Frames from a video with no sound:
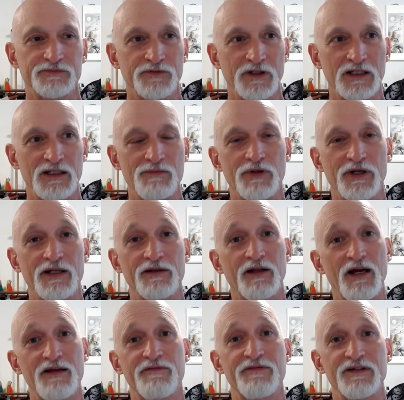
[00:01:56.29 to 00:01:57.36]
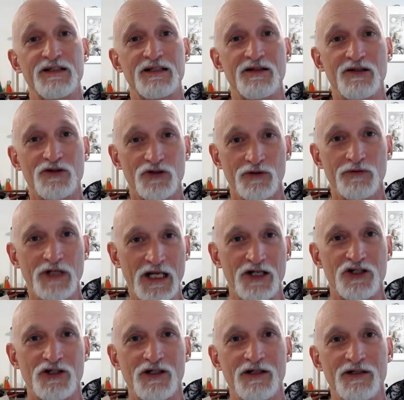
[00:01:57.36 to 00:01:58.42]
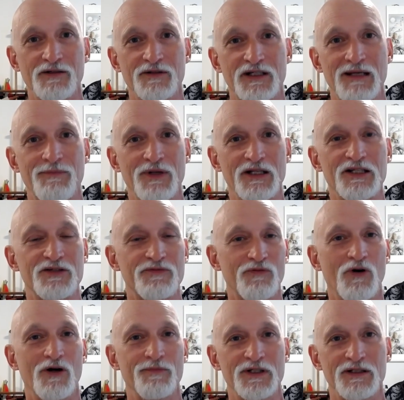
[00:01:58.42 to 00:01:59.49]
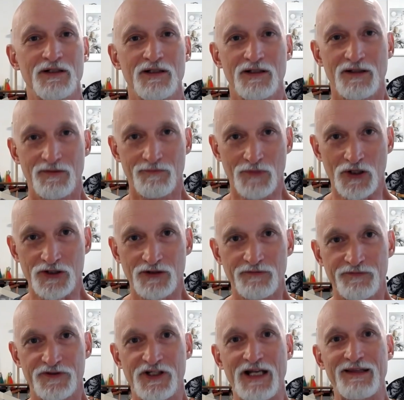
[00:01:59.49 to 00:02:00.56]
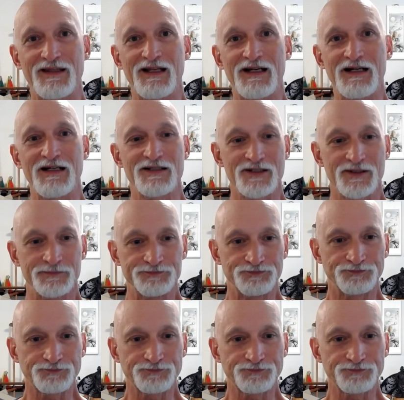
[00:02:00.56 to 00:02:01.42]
really breathe life into the true nature and keeping this form martial set that it is.